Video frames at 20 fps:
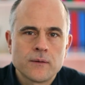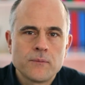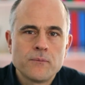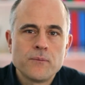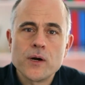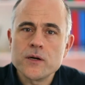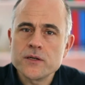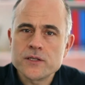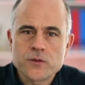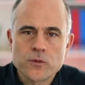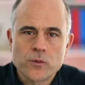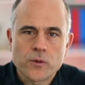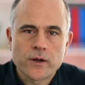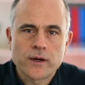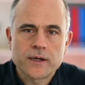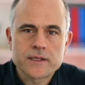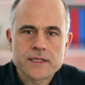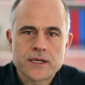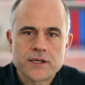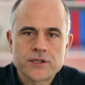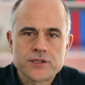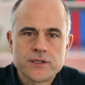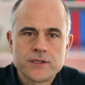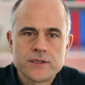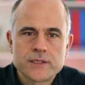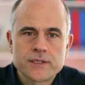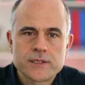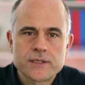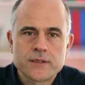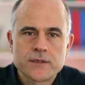Most
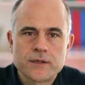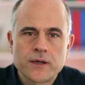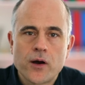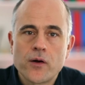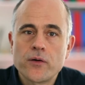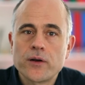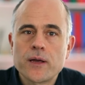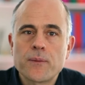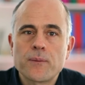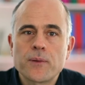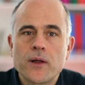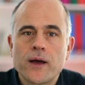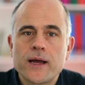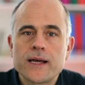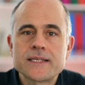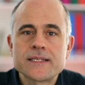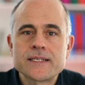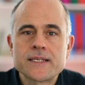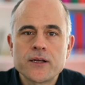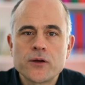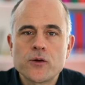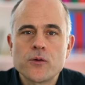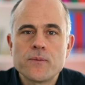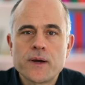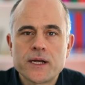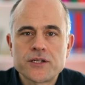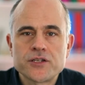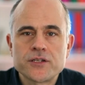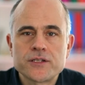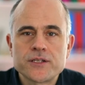organisations only apply a single
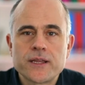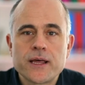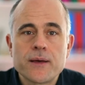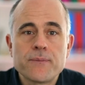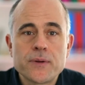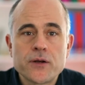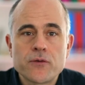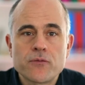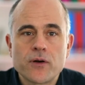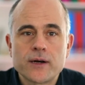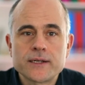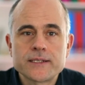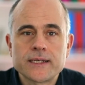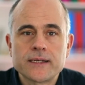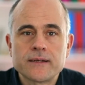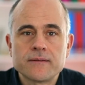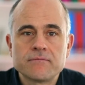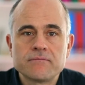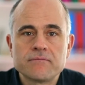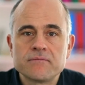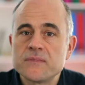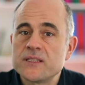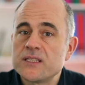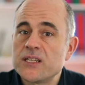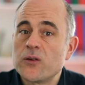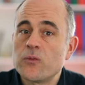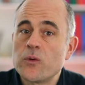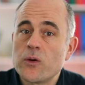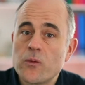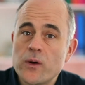measure to their bid writing.
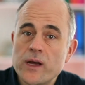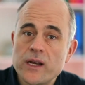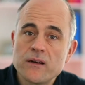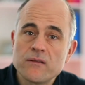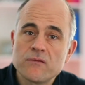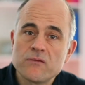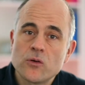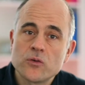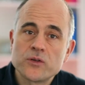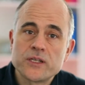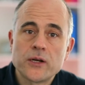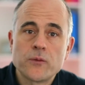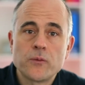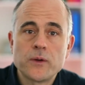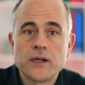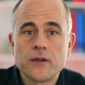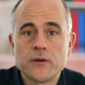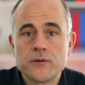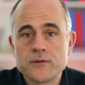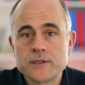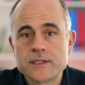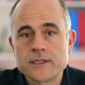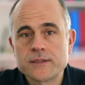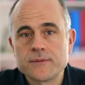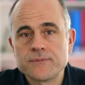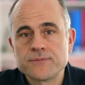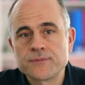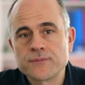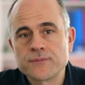Did we win or did we lose?